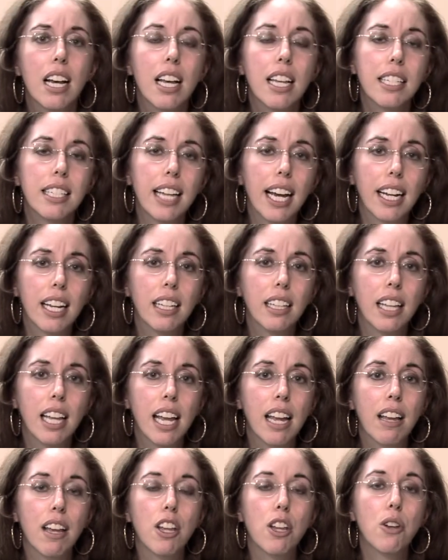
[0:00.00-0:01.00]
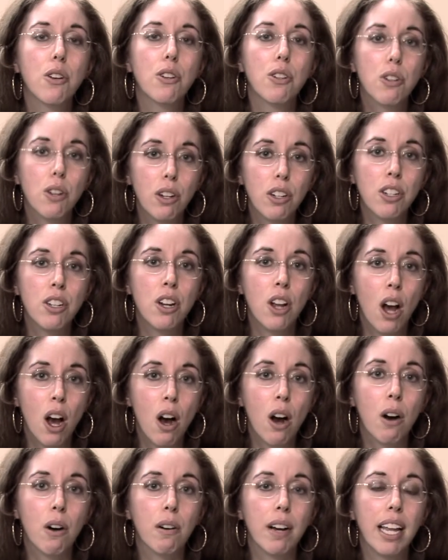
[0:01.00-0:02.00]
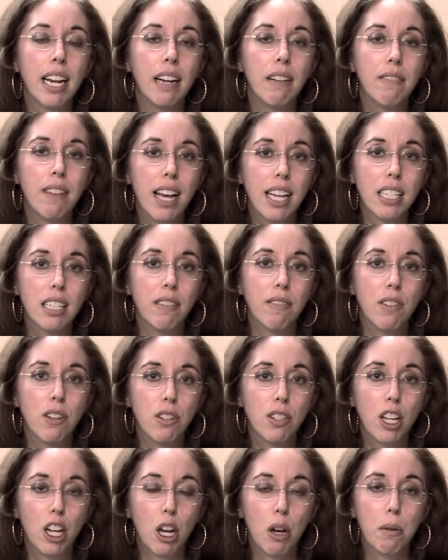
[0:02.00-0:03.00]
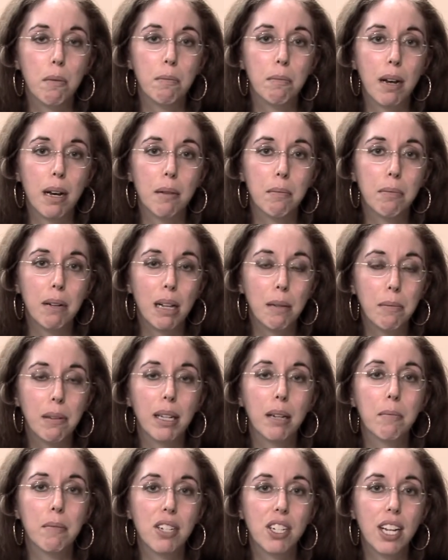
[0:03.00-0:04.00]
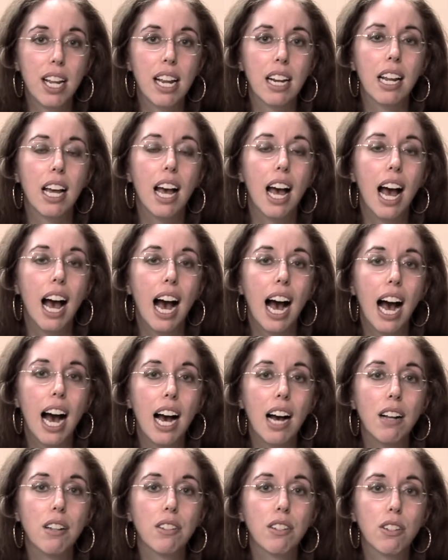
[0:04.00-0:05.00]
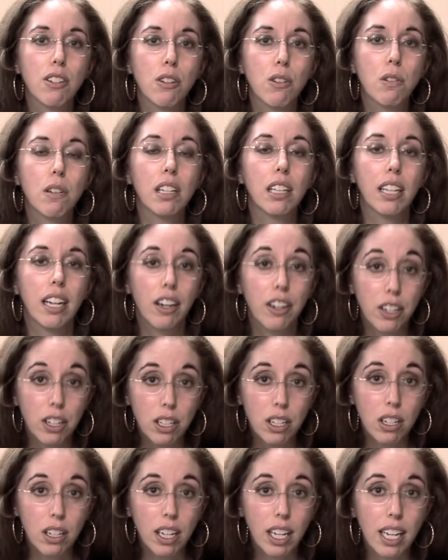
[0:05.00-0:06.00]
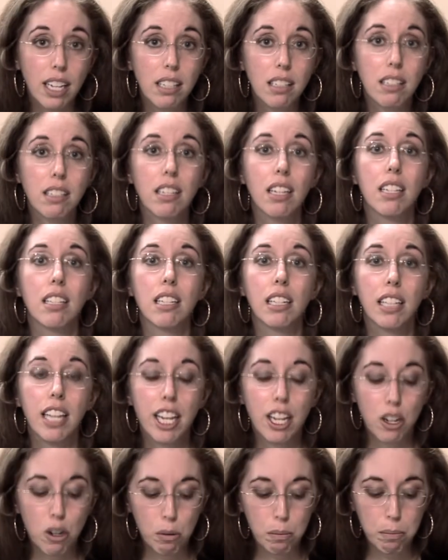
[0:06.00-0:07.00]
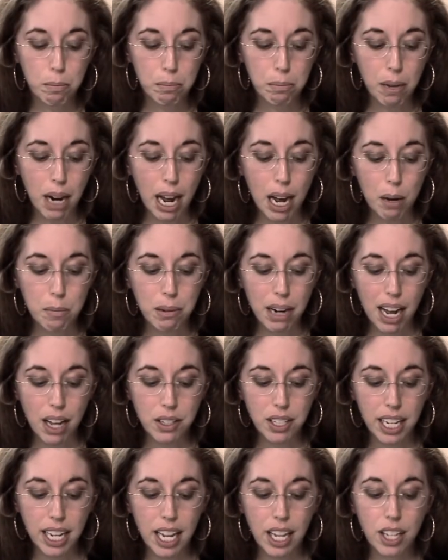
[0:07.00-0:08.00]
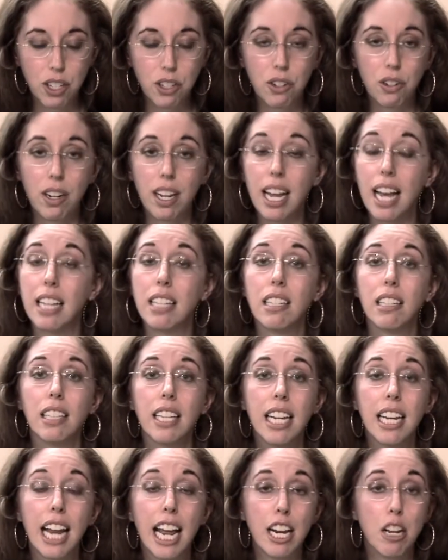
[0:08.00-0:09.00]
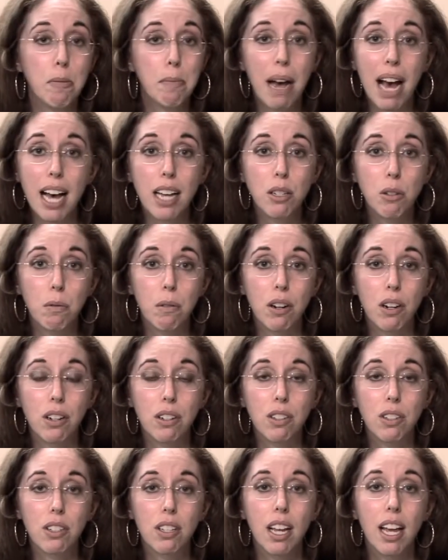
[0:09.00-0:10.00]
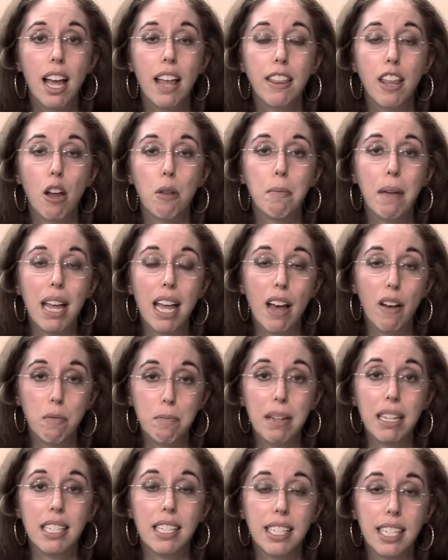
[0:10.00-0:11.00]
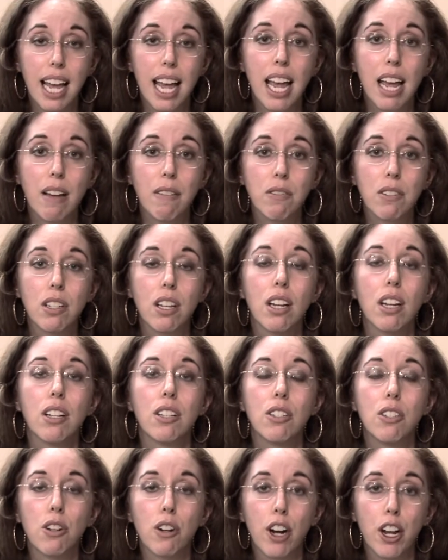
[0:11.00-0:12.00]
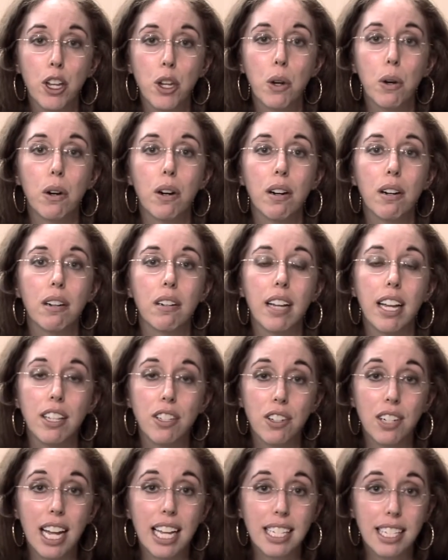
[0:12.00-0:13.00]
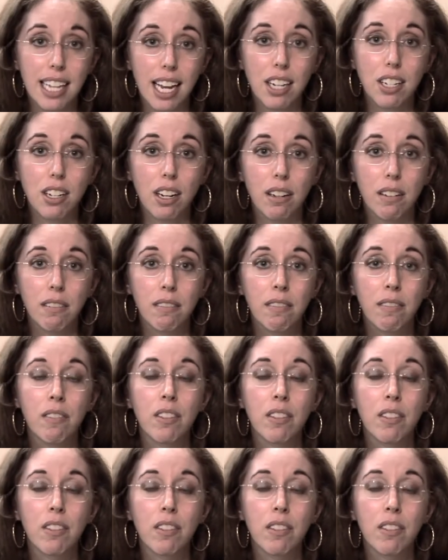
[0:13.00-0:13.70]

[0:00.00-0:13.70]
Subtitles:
Secondly, you should know in advance of using a public machine how to clear your cookies, delete your browsing history, and delete any passwords that may have been saved during your internet session.